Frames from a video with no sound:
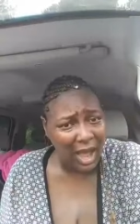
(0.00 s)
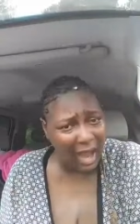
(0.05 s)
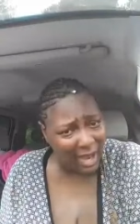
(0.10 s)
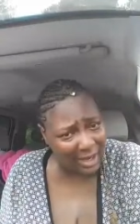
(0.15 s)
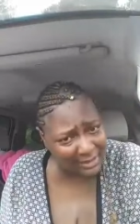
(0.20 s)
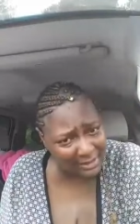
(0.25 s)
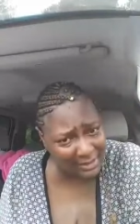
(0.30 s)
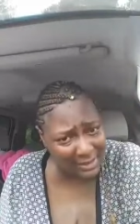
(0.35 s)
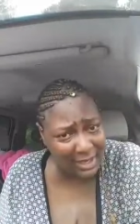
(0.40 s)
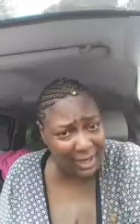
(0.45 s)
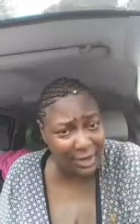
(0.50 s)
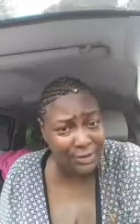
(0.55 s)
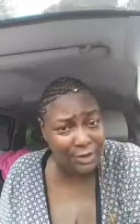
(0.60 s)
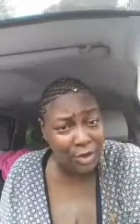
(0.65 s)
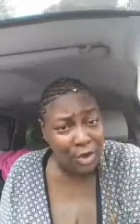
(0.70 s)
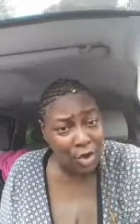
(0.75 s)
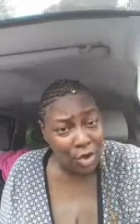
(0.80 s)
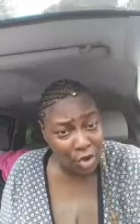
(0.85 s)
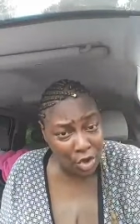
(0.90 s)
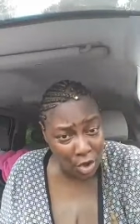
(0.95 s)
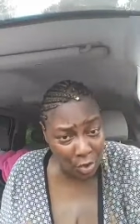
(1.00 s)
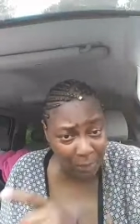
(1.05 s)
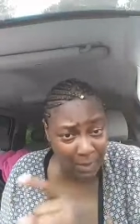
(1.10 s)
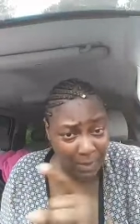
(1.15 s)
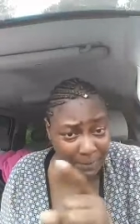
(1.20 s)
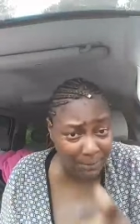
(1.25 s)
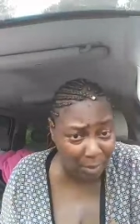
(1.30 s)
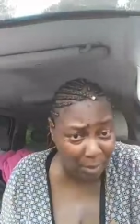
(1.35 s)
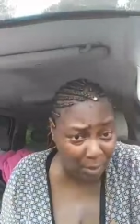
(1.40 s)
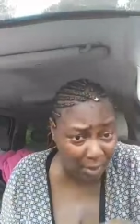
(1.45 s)
How dare you? You
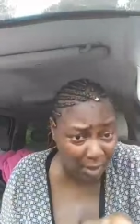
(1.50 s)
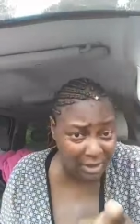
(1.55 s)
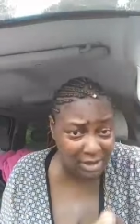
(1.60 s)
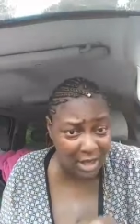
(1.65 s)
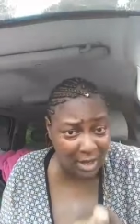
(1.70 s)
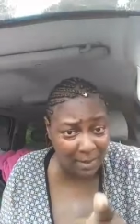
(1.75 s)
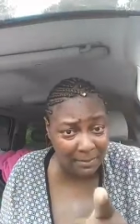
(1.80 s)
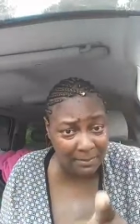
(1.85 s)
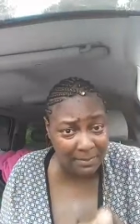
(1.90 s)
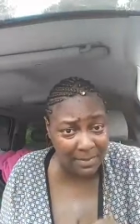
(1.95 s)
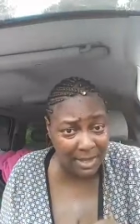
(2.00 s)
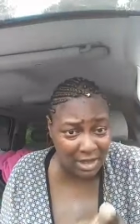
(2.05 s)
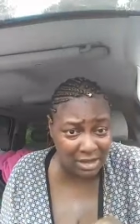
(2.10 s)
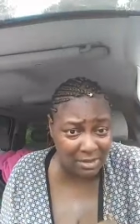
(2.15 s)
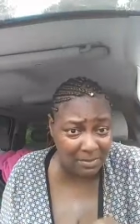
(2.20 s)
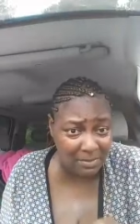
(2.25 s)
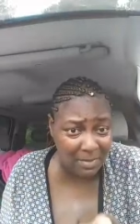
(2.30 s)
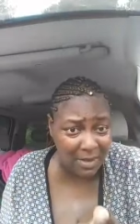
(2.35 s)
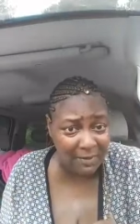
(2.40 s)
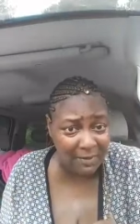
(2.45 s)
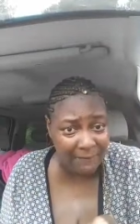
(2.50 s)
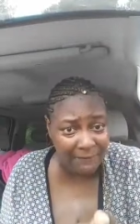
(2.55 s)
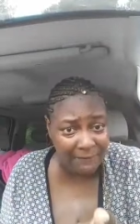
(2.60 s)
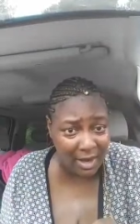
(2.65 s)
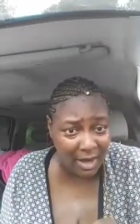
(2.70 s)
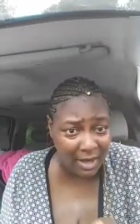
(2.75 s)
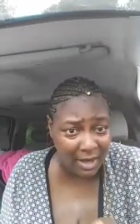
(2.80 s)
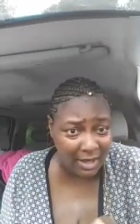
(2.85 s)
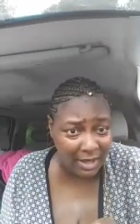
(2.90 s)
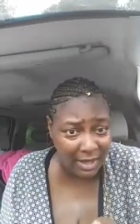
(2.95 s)
report something else,
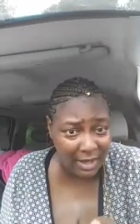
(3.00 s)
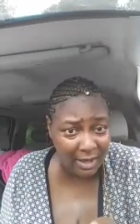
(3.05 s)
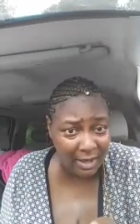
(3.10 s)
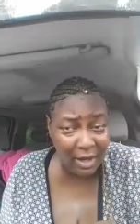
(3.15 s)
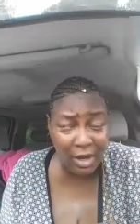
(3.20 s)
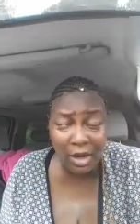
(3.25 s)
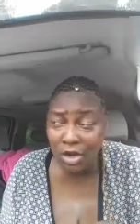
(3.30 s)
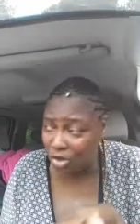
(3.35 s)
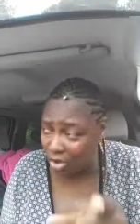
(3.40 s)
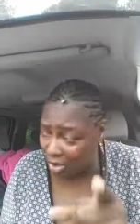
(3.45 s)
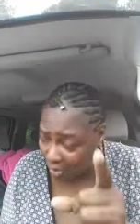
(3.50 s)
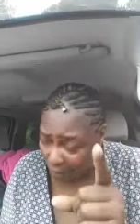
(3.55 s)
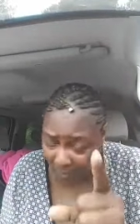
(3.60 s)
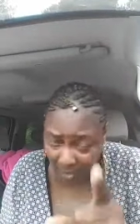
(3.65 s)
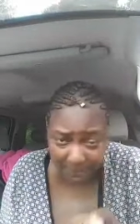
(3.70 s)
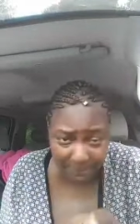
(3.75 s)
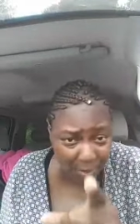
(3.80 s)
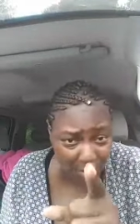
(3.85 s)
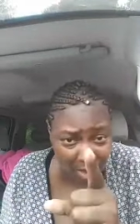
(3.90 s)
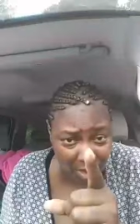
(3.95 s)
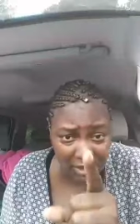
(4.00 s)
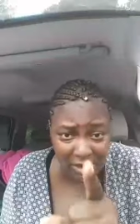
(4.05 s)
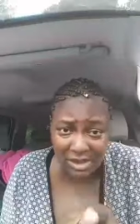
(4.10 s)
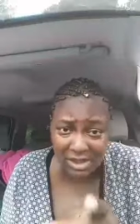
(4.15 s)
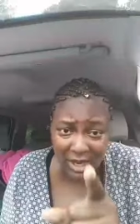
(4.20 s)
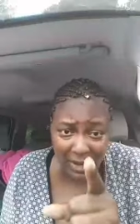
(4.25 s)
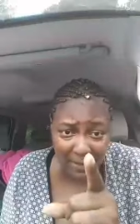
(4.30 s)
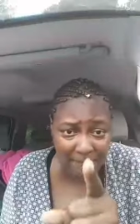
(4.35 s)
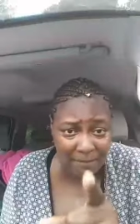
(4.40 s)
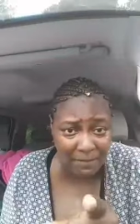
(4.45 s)
motherfucker, here. You report
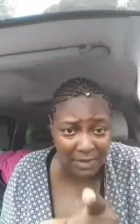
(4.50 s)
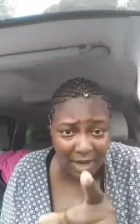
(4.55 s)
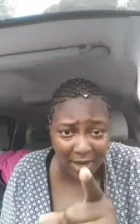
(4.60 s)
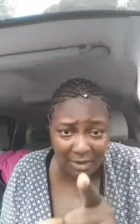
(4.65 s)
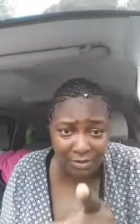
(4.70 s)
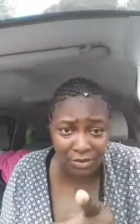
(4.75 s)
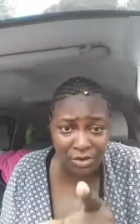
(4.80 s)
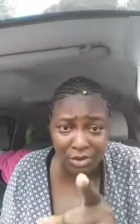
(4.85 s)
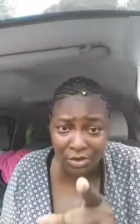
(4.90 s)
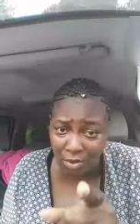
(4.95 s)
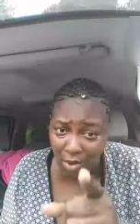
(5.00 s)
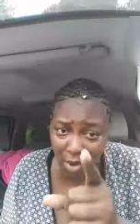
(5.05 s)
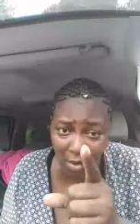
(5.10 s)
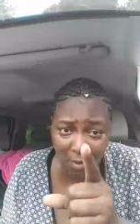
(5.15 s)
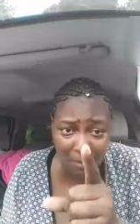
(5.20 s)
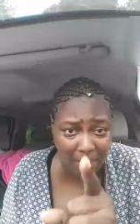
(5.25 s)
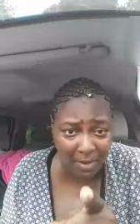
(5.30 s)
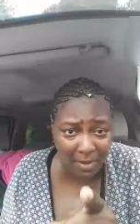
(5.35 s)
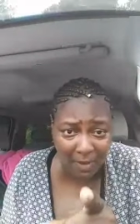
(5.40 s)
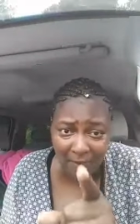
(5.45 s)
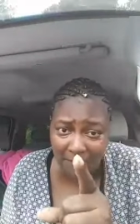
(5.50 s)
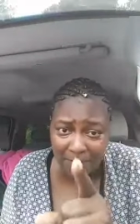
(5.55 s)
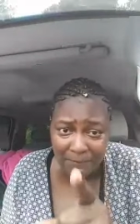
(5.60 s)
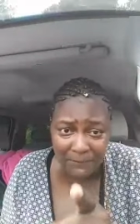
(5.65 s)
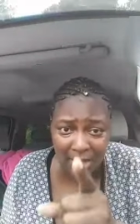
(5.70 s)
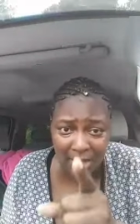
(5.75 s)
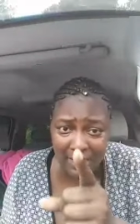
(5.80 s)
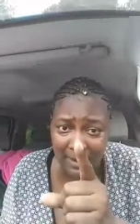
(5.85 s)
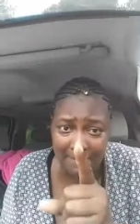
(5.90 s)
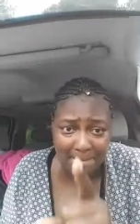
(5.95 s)
something else, you old
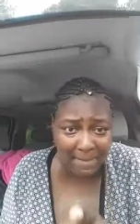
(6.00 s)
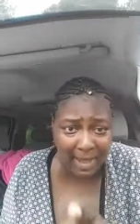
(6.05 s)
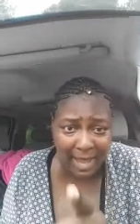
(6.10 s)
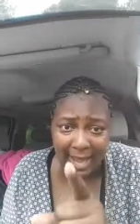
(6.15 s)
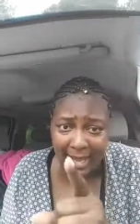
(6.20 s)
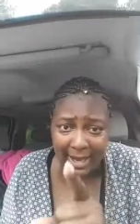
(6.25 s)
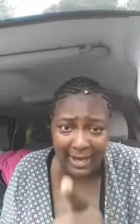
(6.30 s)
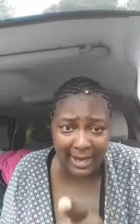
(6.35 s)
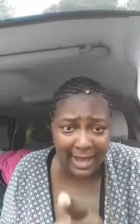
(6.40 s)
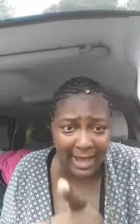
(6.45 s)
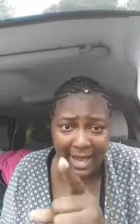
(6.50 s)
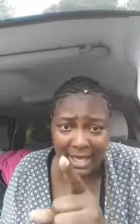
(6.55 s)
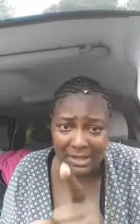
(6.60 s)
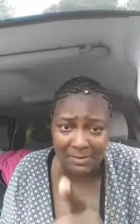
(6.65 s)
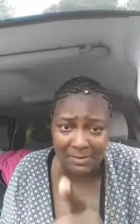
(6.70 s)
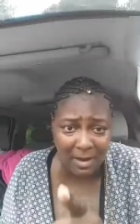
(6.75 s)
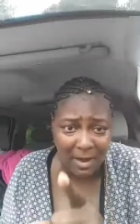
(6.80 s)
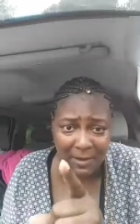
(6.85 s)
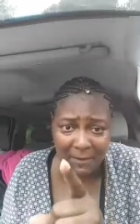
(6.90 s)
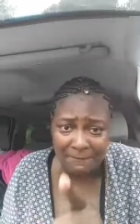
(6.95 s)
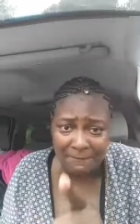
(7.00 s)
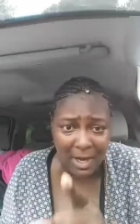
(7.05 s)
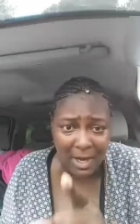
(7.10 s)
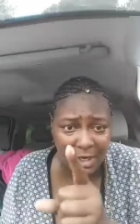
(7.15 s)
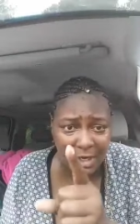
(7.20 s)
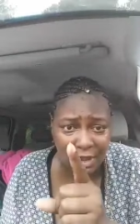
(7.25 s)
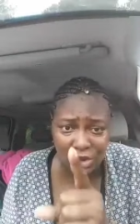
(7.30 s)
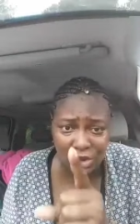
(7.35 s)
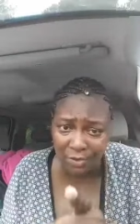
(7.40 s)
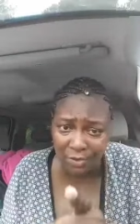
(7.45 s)
motherfucking maggot ass
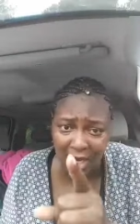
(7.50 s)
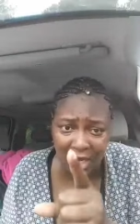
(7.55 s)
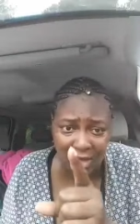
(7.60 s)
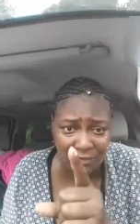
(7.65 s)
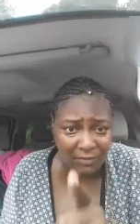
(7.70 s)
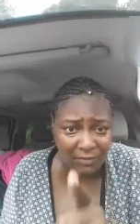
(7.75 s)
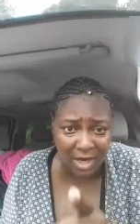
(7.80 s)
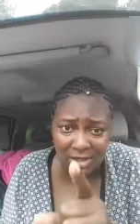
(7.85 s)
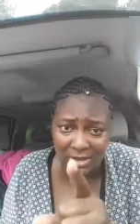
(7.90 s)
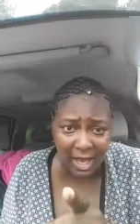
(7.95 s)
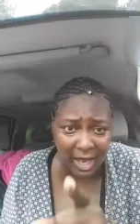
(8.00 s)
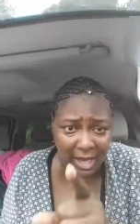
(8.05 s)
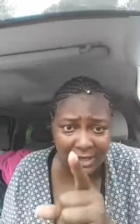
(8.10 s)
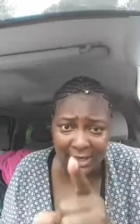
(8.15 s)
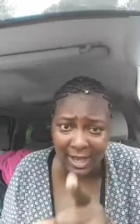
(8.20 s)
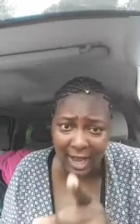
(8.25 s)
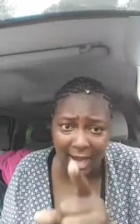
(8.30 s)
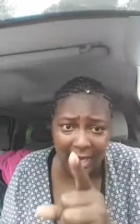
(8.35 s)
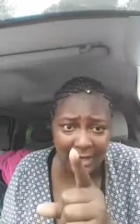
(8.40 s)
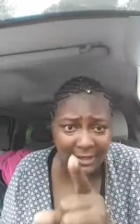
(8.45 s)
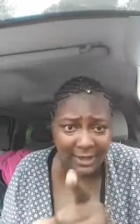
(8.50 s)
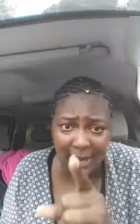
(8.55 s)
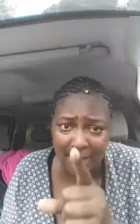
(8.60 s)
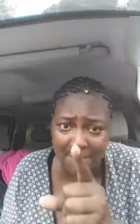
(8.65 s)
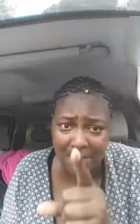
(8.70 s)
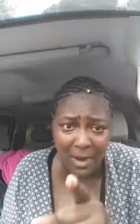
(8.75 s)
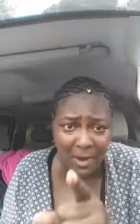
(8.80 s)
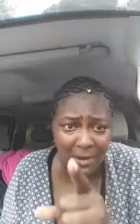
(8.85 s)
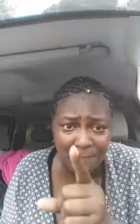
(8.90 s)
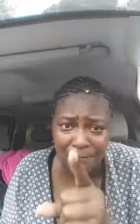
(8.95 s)
motherfucking transvestite
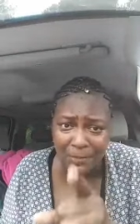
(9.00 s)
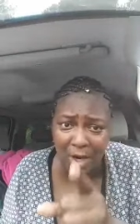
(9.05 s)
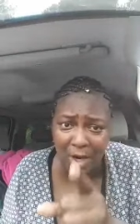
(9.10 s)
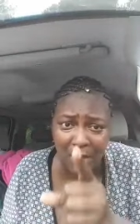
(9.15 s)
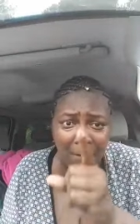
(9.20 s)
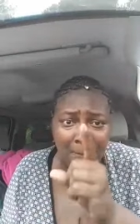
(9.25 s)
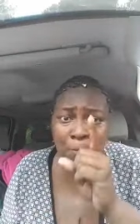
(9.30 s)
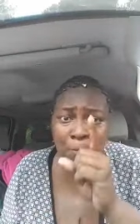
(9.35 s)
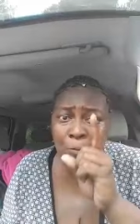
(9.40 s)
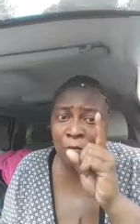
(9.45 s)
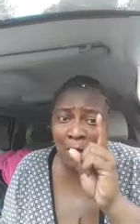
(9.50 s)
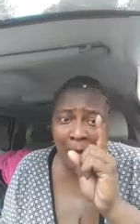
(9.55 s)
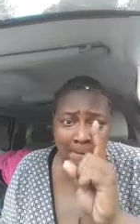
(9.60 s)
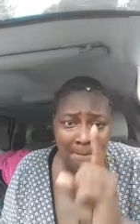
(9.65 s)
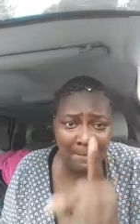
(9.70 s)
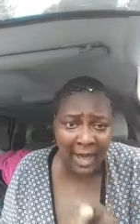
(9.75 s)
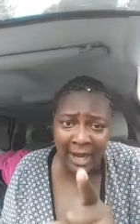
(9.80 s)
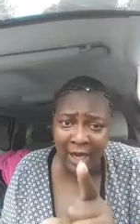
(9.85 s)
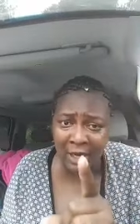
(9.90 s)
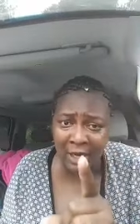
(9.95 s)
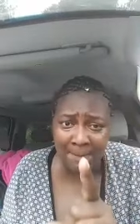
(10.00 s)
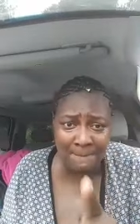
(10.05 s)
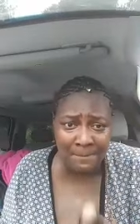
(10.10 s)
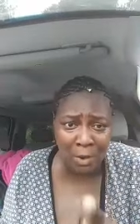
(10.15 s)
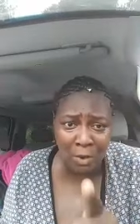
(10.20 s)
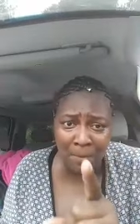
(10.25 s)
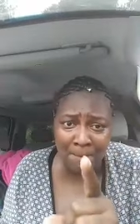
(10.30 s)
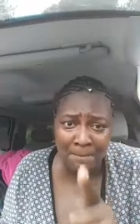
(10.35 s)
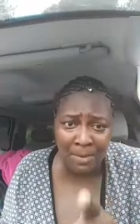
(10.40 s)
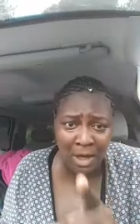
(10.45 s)
goddamn motherfucking back of the
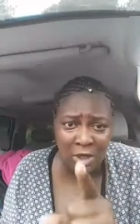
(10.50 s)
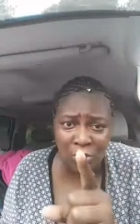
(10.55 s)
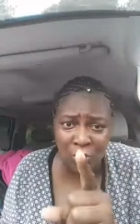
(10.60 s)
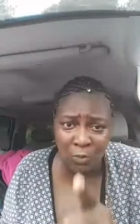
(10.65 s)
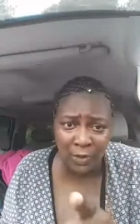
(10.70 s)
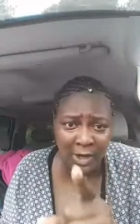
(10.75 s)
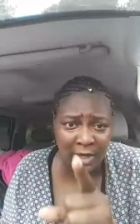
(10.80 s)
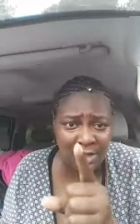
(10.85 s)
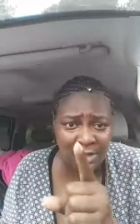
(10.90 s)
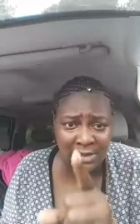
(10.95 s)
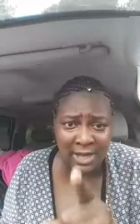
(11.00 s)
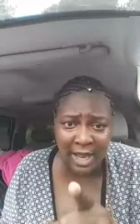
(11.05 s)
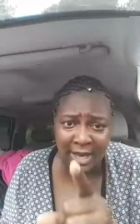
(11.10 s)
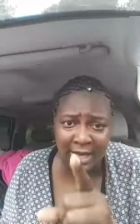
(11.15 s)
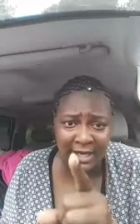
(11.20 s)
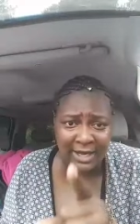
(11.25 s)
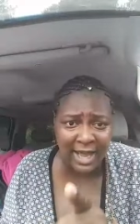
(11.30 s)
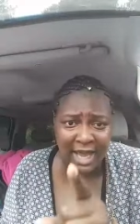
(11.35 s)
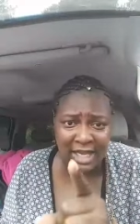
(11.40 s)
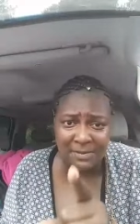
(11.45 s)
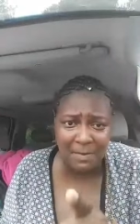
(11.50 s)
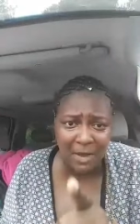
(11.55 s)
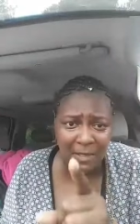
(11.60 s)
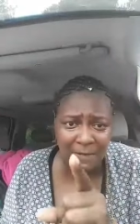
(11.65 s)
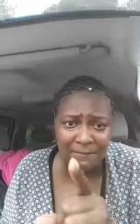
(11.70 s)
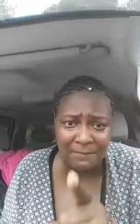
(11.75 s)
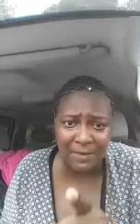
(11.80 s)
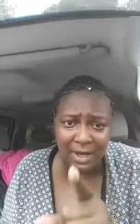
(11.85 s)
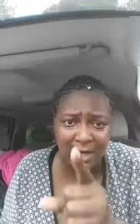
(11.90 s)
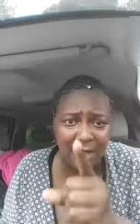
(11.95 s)
boot bus wearing stankin' ass
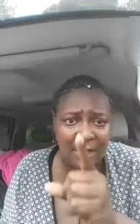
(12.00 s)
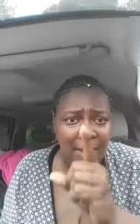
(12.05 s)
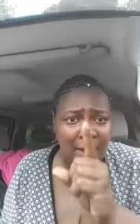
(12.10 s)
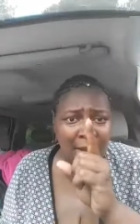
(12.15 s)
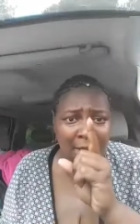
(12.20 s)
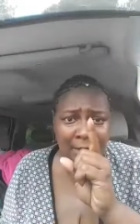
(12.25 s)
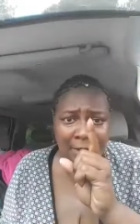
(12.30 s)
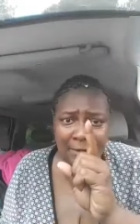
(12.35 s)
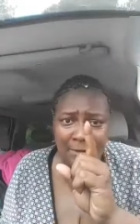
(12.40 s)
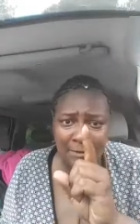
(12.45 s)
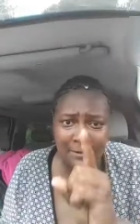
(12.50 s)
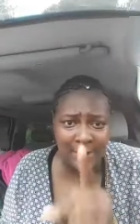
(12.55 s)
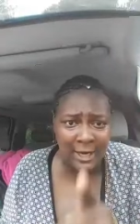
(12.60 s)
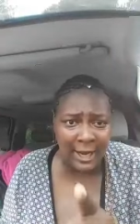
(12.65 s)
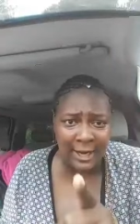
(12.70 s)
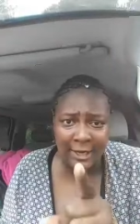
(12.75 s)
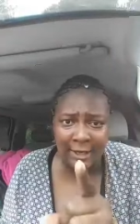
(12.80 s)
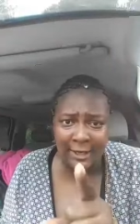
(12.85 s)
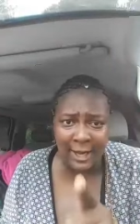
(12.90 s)
motherfucking dick